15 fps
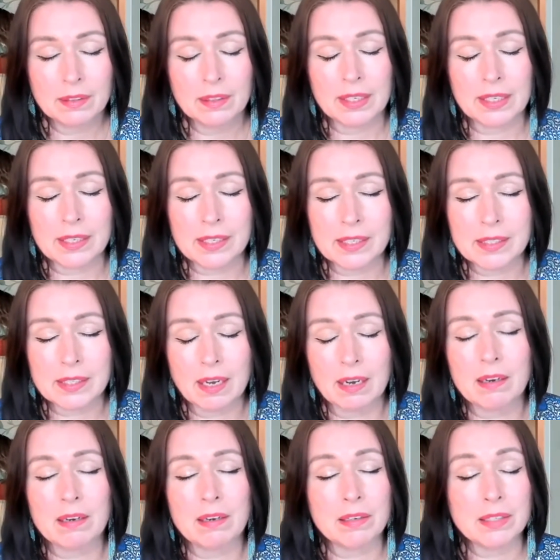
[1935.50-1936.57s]
in his
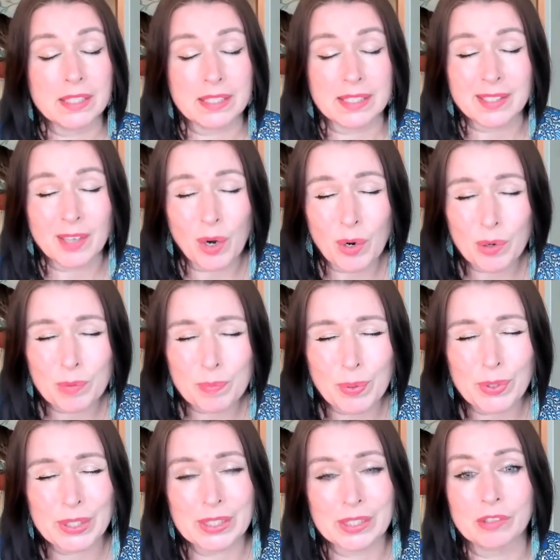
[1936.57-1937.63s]
heart and his whole
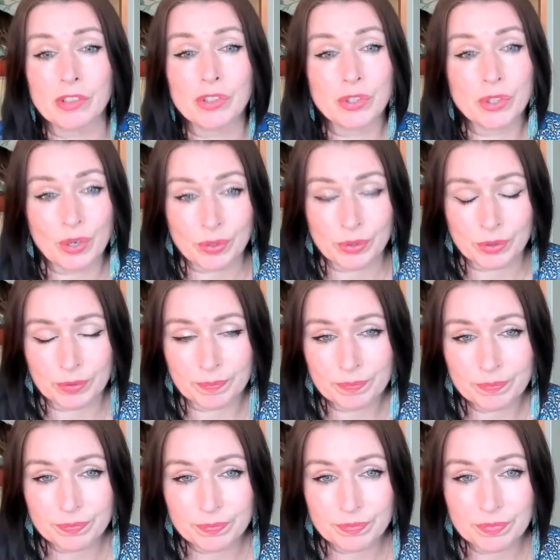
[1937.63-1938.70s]
body and soul
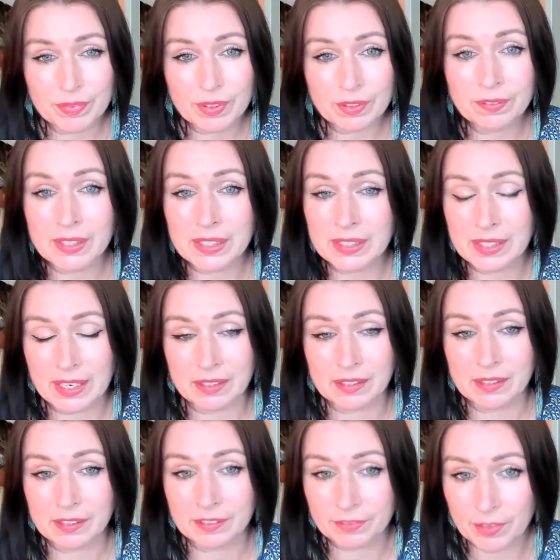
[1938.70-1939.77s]
for the
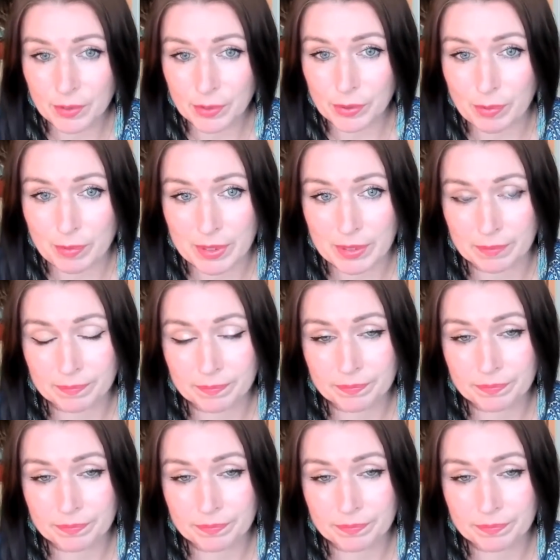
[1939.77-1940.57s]
center foxwoman.